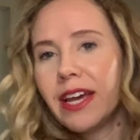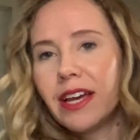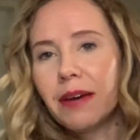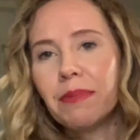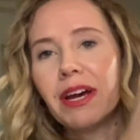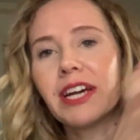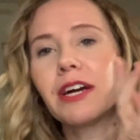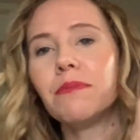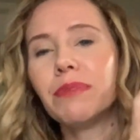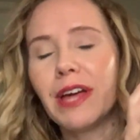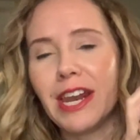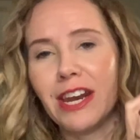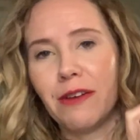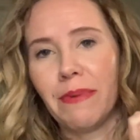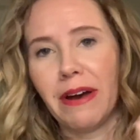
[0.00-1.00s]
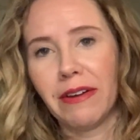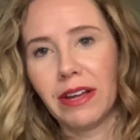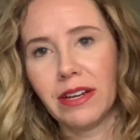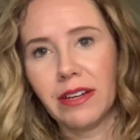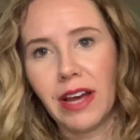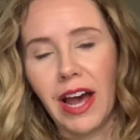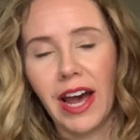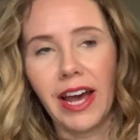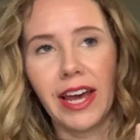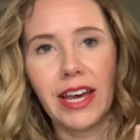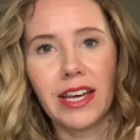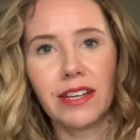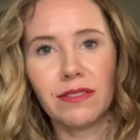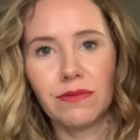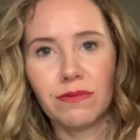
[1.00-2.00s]
I'm not complaining about it.
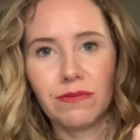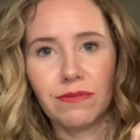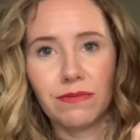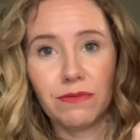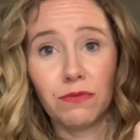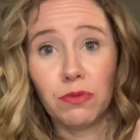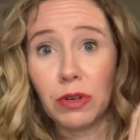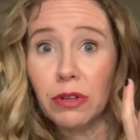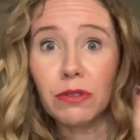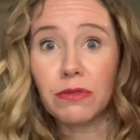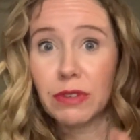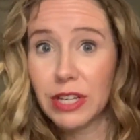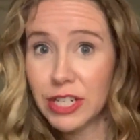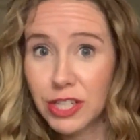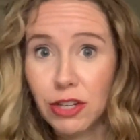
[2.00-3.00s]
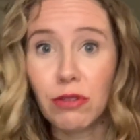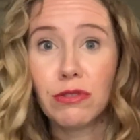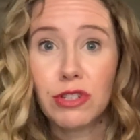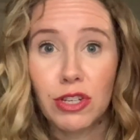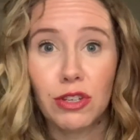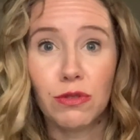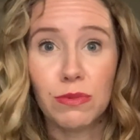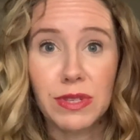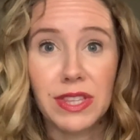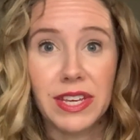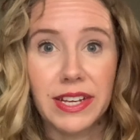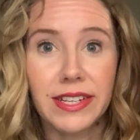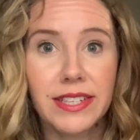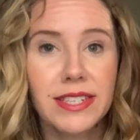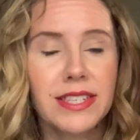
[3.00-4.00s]
I will continue to use
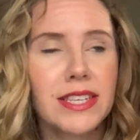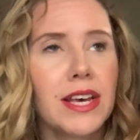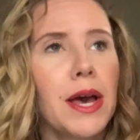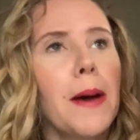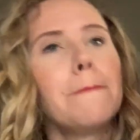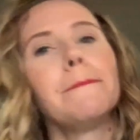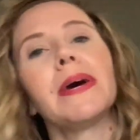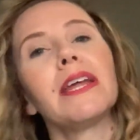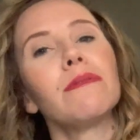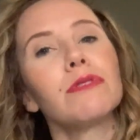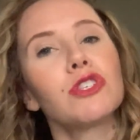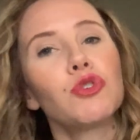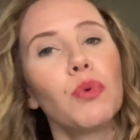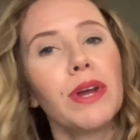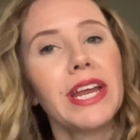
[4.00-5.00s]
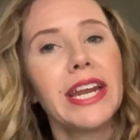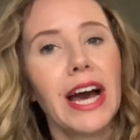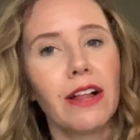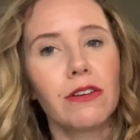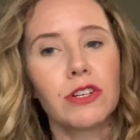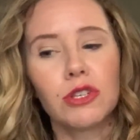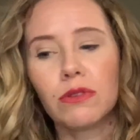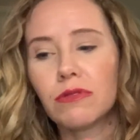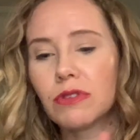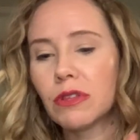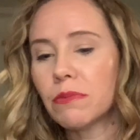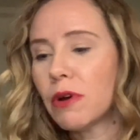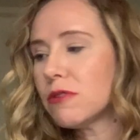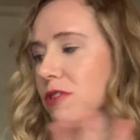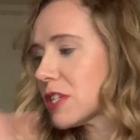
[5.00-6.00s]
this, but it was $20. So it was the
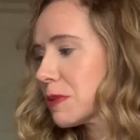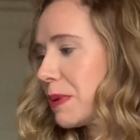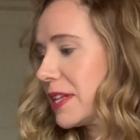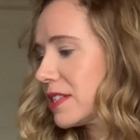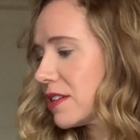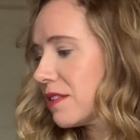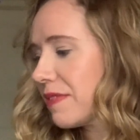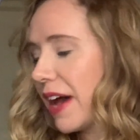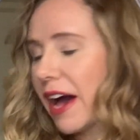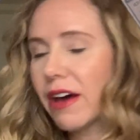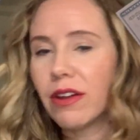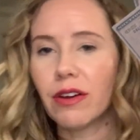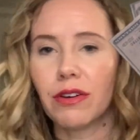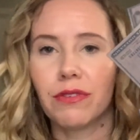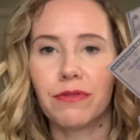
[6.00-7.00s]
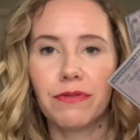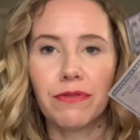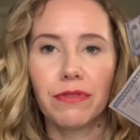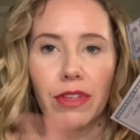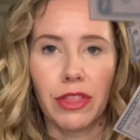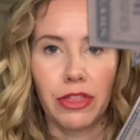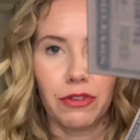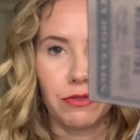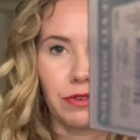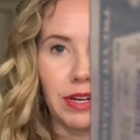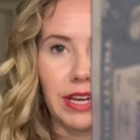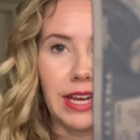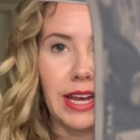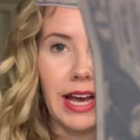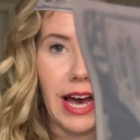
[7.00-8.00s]
most expensive out of the
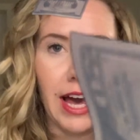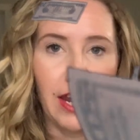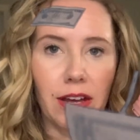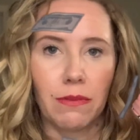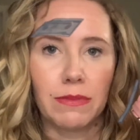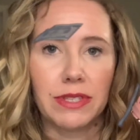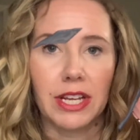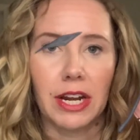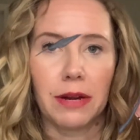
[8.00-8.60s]
3 items that I